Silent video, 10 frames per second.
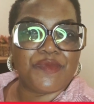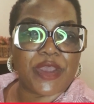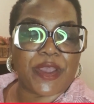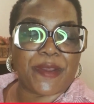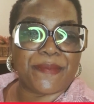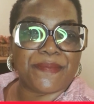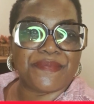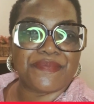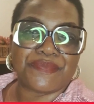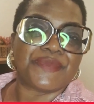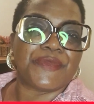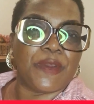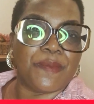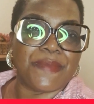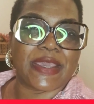
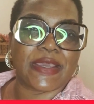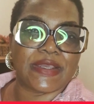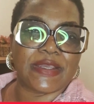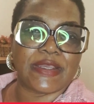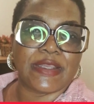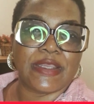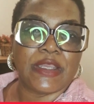make a